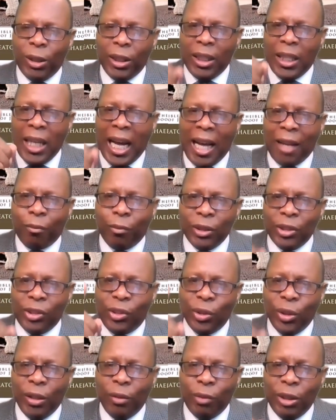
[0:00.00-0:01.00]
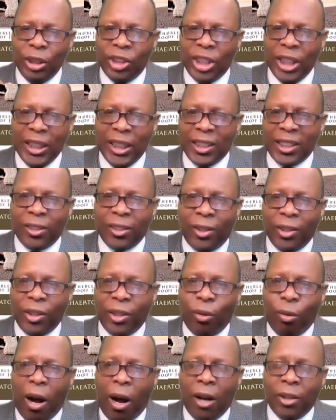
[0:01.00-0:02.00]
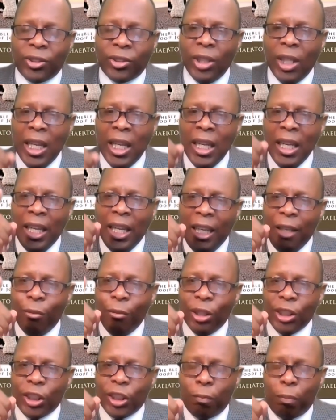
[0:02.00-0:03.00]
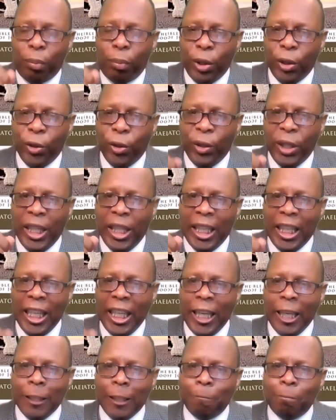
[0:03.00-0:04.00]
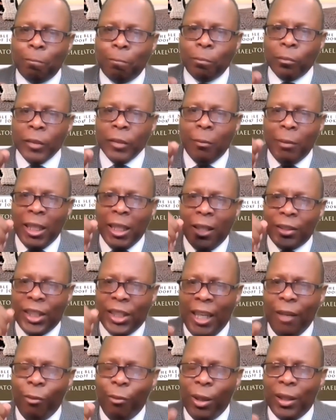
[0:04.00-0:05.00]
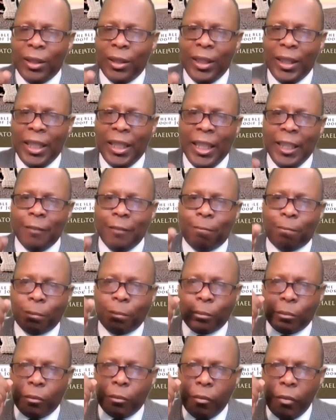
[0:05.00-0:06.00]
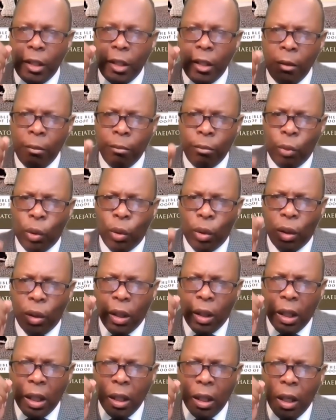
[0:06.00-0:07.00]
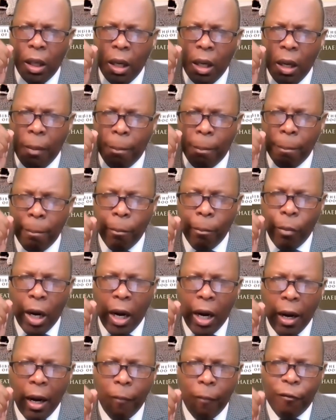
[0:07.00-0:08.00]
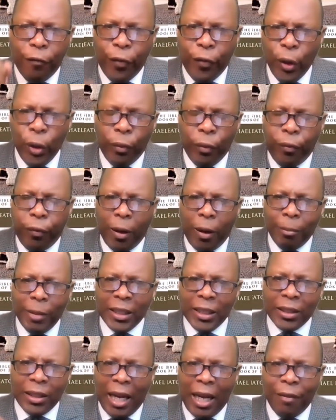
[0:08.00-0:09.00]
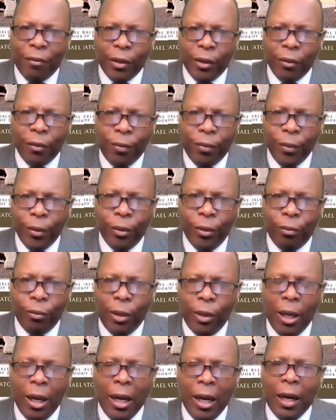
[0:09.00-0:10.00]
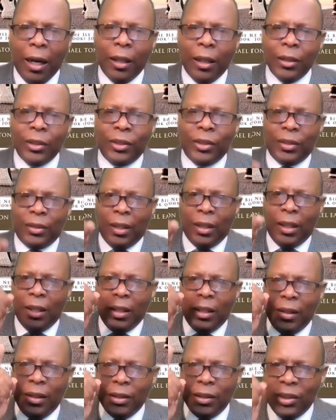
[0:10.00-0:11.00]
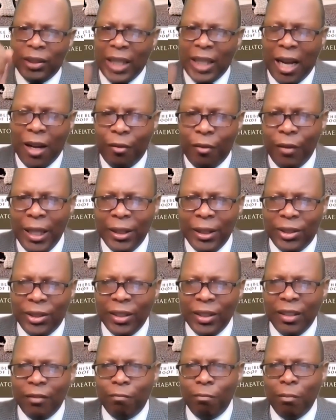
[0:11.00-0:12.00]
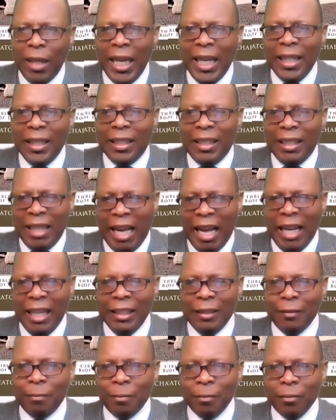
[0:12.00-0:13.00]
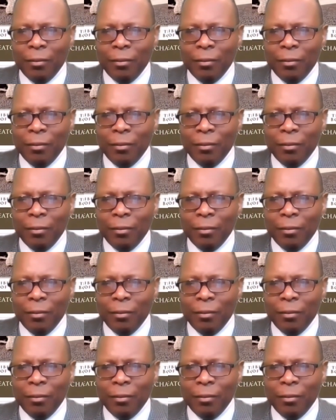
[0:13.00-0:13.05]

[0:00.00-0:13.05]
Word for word: what God was doing with Jesus on the cross. He was pruning him because he wanted to get more uh, fruit from his life, and the fruit was uh, the salvation of mankind,